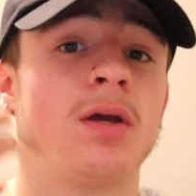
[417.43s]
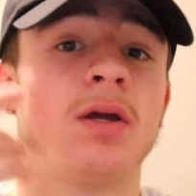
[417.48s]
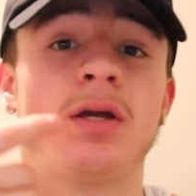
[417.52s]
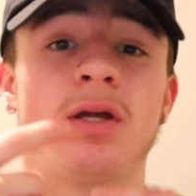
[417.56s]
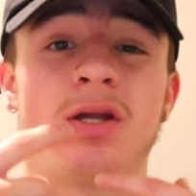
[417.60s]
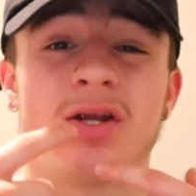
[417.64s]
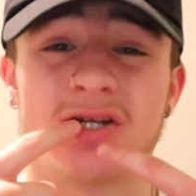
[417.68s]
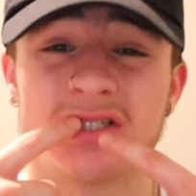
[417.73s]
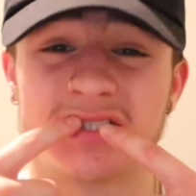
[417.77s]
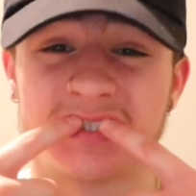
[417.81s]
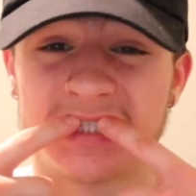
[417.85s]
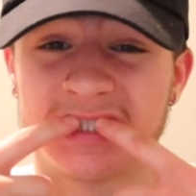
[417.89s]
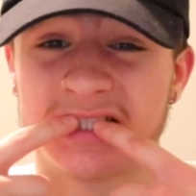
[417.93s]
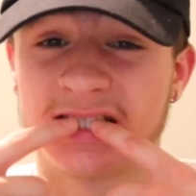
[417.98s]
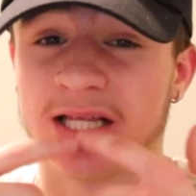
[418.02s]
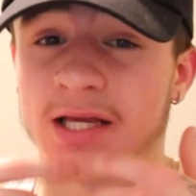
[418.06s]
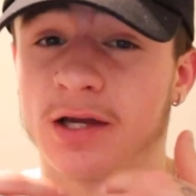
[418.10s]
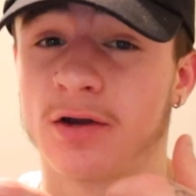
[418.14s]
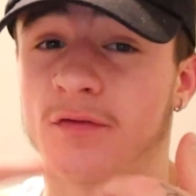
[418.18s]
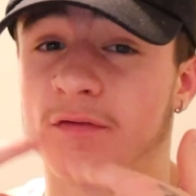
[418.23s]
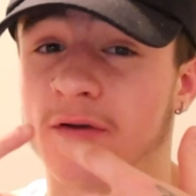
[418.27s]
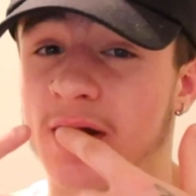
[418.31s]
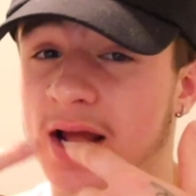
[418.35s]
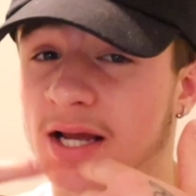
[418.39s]
your teeth
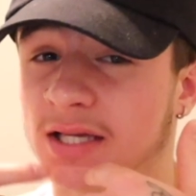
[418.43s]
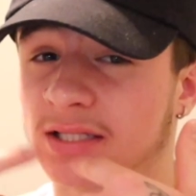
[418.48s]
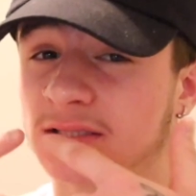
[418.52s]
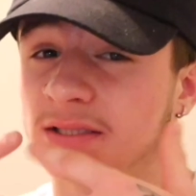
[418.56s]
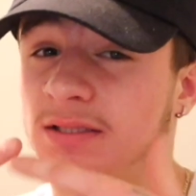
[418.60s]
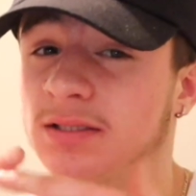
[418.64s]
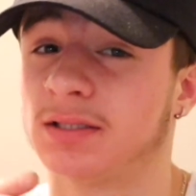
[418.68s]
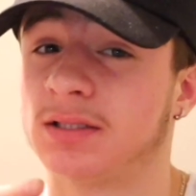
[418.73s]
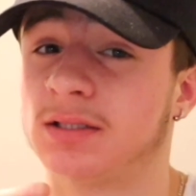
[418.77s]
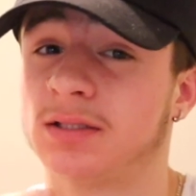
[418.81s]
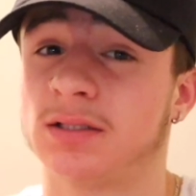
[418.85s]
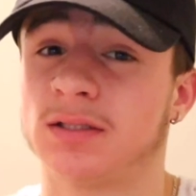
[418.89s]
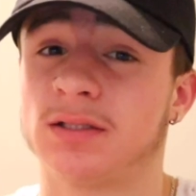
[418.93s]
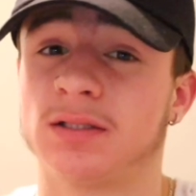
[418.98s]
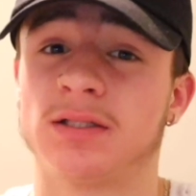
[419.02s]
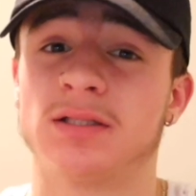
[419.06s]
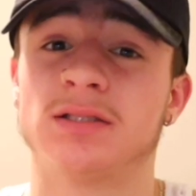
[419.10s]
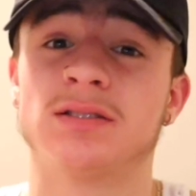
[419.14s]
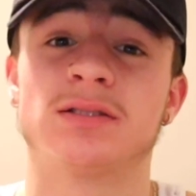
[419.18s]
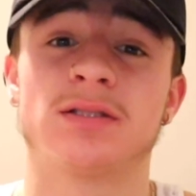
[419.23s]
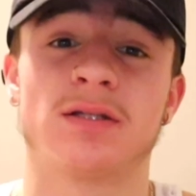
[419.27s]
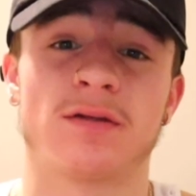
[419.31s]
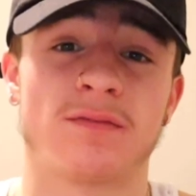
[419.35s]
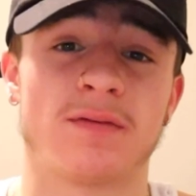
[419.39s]
get cracks in it
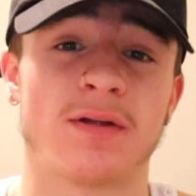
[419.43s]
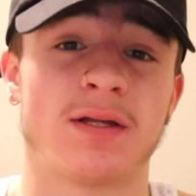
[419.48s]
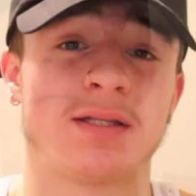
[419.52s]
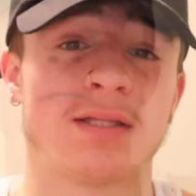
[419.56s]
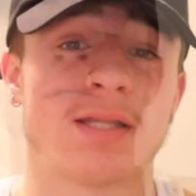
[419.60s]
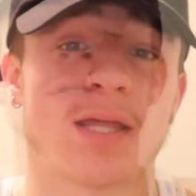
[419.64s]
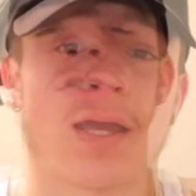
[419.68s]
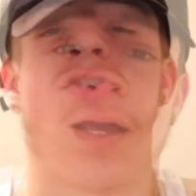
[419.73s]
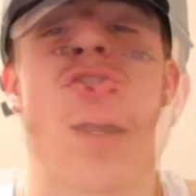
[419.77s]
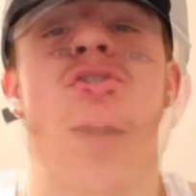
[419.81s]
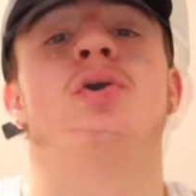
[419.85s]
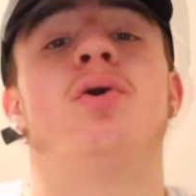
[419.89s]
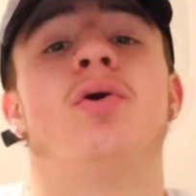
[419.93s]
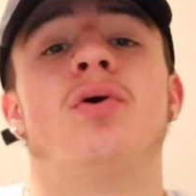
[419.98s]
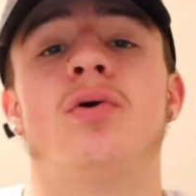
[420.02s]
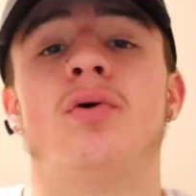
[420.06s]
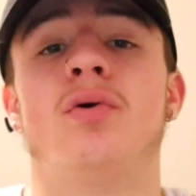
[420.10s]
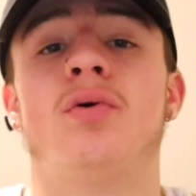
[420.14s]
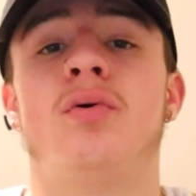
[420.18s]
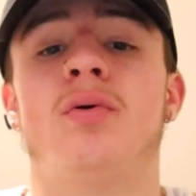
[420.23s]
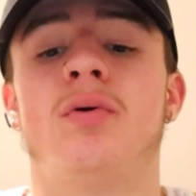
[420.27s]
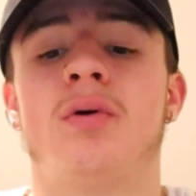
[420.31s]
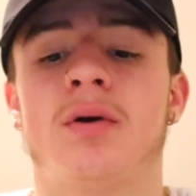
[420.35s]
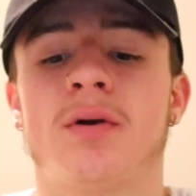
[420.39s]
and stuff like that.
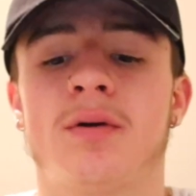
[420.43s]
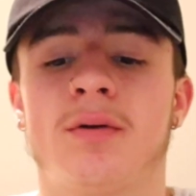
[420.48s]
So